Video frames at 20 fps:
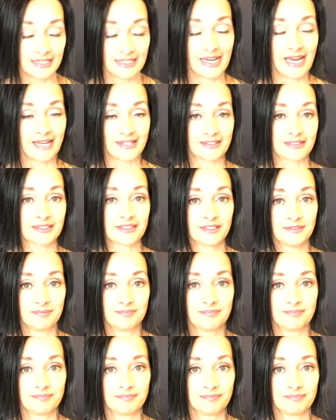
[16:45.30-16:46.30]
yes,
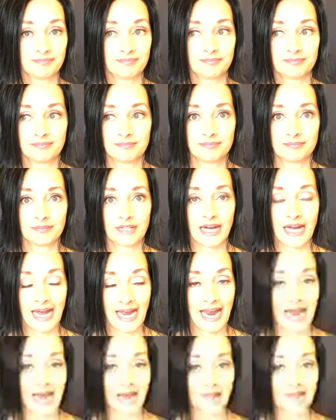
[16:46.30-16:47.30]

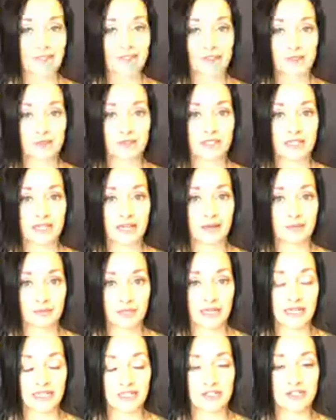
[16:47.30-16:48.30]
I absolutely am
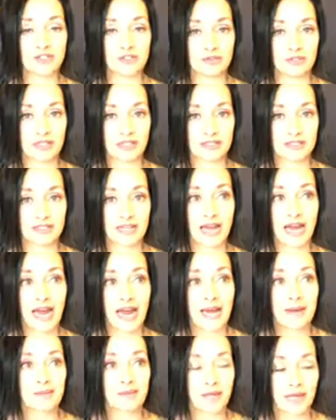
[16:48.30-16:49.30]
ready to do this.
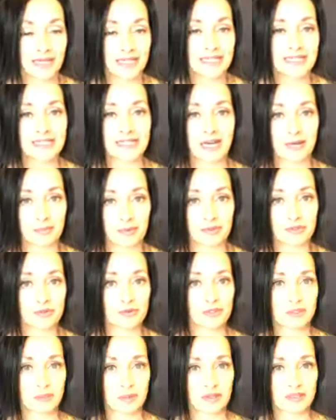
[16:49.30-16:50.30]
I'm ready to take
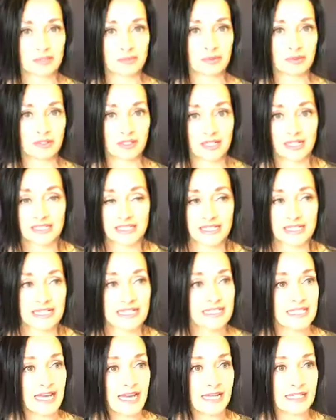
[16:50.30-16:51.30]
personal responsibility. Because, like
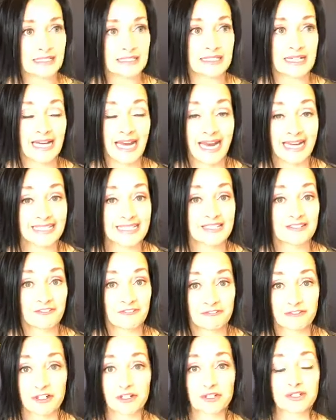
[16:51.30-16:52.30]
I said, it's the
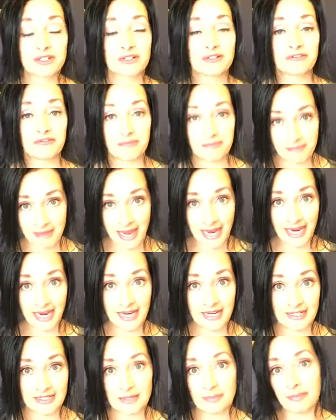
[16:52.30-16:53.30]
1st of
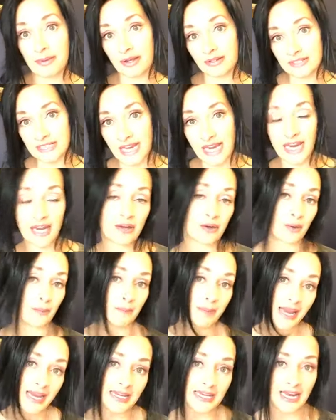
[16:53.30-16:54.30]
May, it's Beltane or
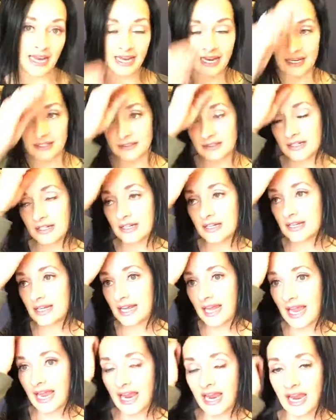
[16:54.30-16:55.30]
May Day,
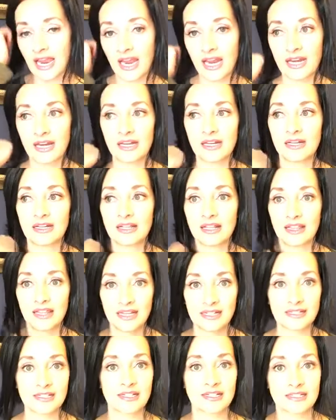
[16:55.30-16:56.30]
and
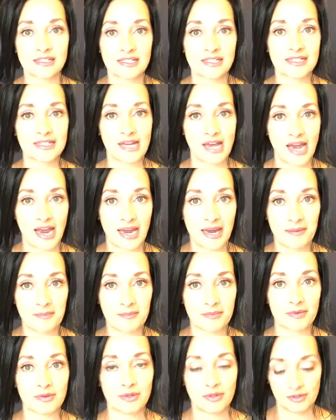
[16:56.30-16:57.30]
this is the
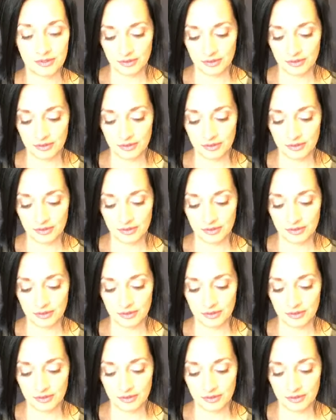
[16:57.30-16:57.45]
time